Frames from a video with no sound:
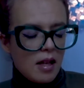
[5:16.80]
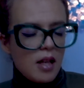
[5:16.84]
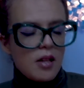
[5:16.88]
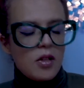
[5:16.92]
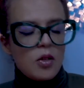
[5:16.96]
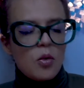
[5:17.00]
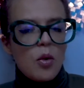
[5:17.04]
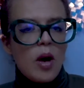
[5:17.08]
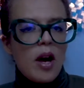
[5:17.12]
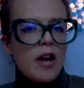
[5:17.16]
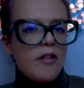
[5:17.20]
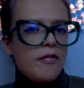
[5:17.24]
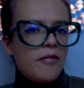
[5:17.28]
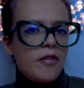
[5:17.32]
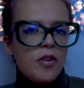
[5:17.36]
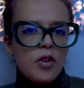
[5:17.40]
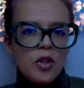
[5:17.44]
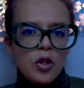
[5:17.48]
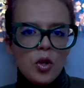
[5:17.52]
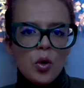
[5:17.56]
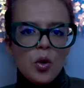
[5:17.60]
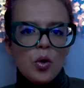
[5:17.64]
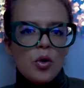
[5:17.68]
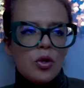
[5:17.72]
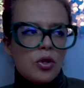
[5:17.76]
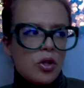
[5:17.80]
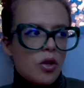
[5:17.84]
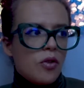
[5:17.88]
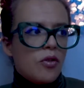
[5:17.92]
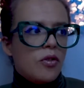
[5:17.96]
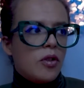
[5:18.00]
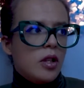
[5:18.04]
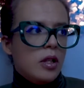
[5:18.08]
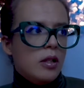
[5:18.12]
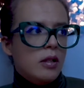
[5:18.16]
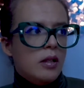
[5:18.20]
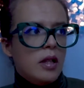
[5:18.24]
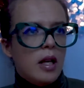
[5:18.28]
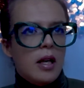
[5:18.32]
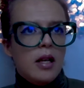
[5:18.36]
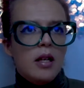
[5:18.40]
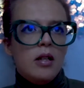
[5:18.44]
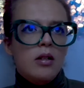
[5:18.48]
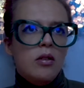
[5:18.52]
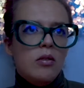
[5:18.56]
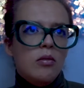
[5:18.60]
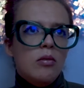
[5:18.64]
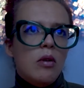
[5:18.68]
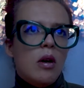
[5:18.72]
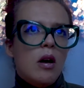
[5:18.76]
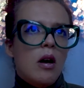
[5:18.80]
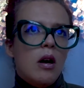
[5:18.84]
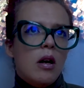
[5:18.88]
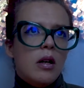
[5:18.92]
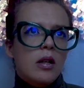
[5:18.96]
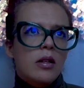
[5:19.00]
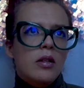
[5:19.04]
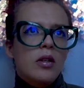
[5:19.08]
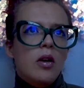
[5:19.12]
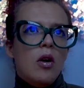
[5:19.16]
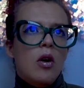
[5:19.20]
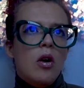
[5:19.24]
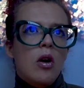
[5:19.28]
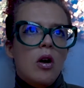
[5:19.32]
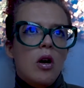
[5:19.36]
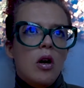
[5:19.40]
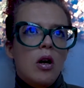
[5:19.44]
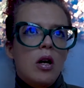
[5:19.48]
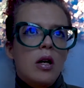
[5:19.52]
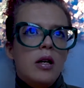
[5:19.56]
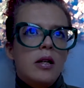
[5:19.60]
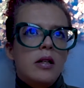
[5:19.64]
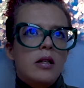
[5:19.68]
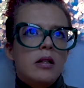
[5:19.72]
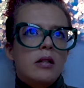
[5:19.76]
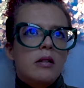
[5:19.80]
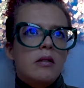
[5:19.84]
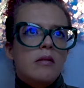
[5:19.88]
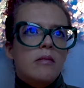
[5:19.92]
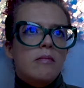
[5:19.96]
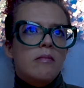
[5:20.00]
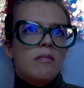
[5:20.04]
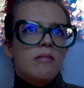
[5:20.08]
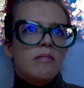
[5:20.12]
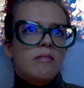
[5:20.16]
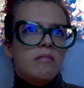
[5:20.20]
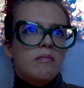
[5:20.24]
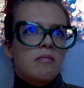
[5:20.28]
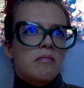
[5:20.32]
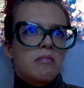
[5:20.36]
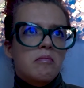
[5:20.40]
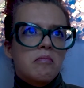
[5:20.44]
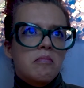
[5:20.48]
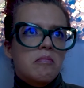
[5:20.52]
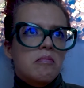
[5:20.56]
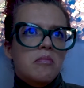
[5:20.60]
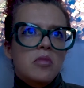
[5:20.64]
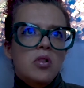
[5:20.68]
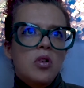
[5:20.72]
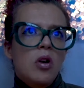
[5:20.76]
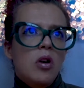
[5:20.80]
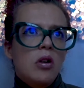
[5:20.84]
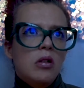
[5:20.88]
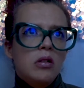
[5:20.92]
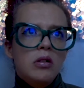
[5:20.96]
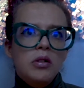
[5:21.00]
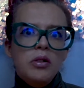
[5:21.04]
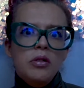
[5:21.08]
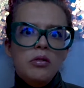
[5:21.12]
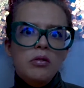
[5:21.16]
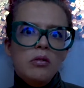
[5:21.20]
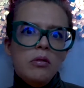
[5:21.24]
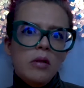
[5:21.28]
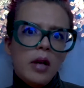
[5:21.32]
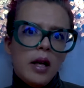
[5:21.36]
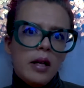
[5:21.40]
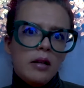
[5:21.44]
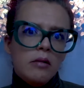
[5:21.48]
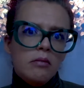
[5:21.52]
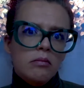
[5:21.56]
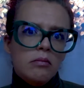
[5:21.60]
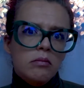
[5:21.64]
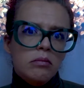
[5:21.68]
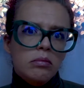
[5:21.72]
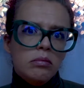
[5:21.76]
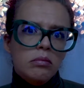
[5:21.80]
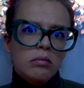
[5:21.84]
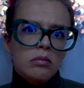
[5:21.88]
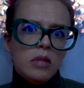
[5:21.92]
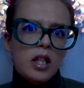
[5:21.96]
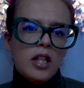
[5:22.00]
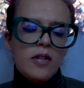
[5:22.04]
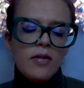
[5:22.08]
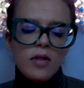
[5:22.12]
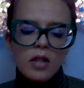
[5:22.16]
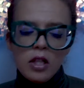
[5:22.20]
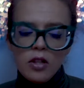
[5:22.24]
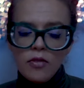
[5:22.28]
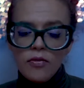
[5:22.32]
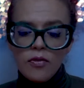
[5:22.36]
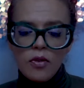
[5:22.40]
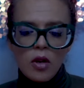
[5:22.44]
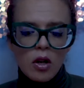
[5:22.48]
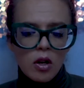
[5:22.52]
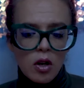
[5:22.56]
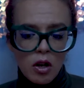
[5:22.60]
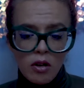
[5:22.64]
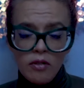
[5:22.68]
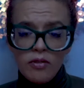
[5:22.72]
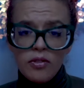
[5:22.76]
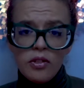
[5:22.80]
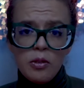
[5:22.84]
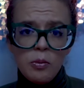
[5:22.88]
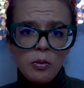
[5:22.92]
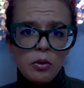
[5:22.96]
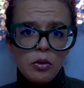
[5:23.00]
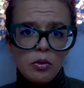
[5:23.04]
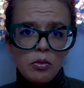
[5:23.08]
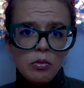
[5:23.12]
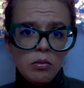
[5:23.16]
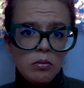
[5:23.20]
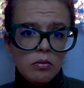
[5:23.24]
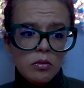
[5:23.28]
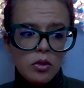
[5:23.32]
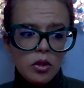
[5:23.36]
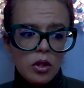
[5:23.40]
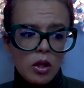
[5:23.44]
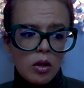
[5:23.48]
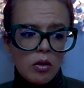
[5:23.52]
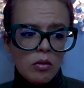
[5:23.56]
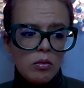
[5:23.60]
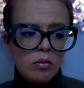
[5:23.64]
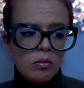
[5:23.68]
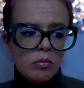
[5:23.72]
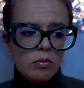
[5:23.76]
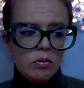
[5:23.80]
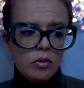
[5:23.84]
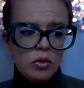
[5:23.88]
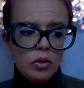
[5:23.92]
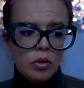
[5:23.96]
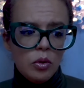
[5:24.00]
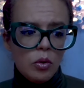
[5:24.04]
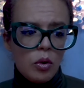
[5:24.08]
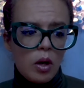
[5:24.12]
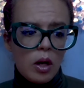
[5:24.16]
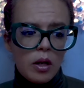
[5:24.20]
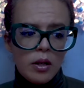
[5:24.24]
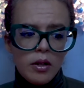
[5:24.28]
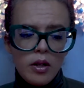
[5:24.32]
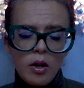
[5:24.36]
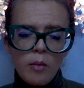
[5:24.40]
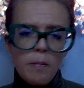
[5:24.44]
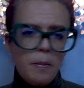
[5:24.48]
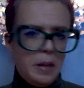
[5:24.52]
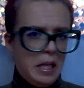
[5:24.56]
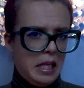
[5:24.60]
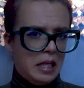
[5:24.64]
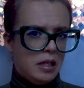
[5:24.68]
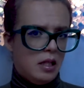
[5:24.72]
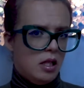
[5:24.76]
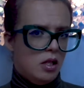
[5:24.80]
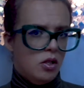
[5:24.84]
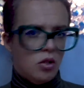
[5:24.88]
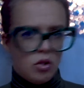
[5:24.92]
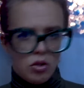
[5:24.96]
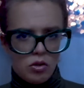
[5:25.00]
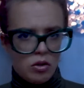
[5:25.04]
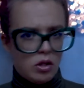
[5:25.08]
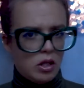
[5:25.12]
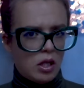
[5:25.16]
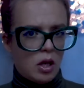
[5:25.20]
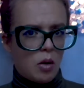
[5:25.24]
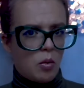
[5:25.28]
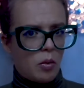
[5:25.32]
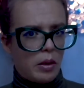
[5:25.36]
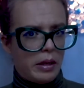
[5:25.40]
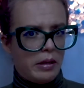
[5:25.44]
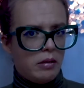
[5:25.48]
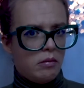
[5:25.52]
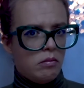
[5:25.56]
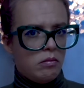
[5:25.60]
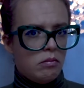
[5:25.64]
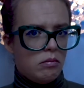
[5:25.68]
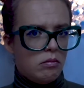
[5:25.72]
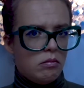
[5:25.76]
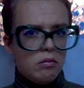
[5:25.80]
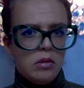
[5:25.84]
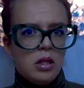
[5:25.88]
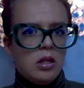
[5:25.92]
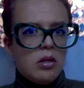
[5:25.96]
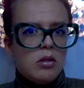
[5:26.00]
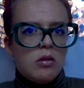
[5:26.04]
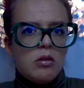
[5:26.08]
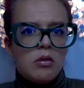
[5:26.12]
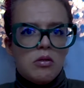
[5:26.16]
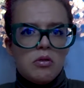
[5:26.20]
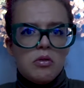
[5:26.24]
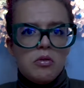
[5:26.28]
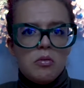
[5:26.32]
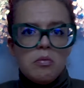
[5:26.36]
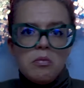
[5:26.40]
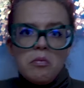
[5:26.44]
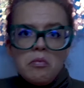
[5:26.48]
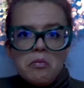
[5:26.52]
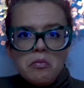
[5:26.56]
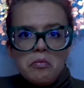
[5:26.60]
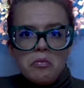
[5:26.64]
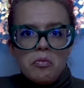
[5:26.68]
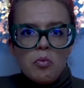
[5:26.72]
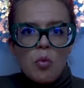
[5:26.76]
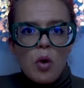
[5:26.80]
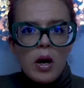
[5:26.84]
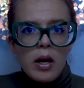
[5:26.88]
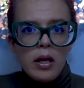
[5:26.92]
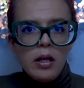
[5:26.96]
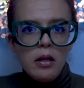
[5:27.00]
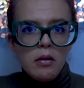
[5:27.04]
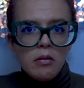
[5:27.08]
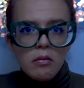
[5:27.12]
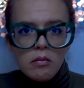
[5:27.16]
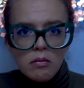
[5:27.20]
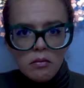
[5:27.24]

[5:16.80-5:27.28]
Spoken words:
quite for you something that you are not going to do it. Even if you're comfortable, you know, you are not pay attention in that way, because why?